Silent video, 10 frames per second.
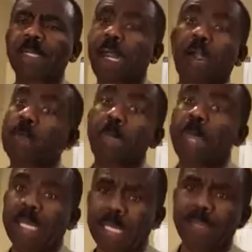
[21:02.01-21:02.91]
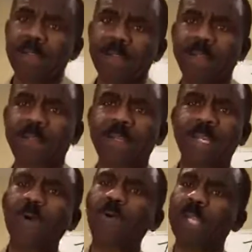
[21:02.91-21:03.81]
There aren't many,
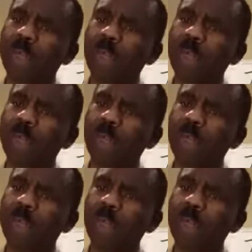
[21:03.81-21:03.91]
there are only